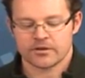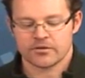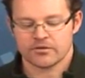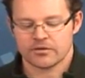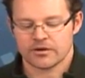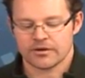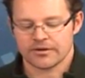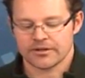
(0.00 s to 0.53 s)

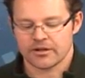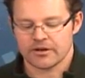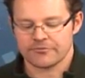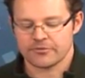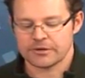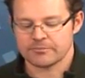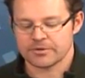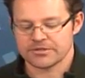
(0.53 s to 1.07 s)
Or
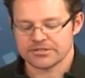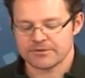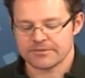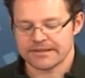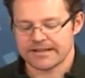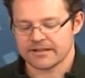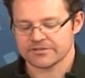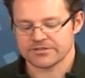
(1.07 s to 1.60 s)
if we put
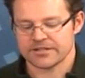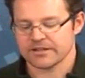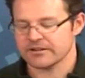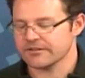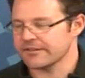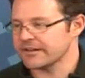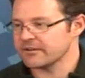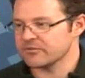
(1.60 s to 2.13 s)
something else
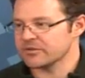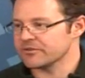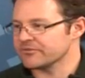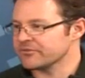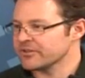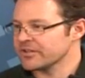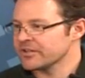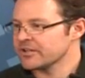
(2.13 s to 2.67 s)
here, then that would
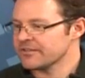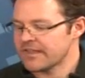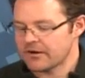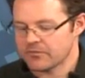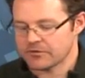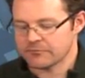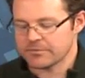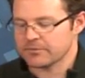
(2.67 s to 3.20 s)

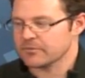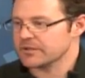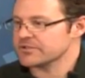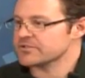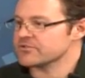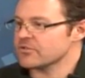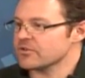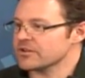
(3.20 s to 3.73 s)
have been what's
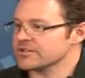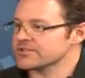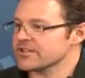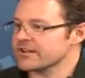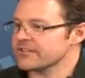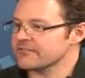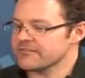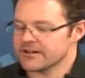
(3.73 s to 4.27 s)
stored
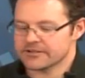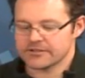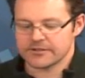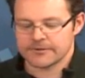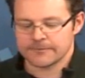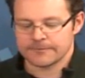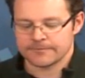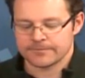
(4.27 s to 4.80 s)
inside the
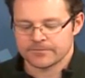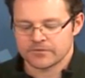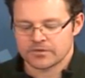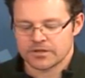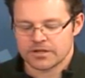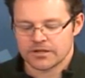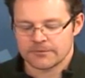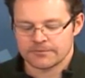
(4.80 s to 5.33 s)
vector.
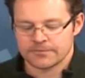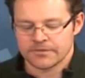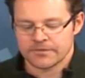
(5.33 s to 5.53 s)
Okay,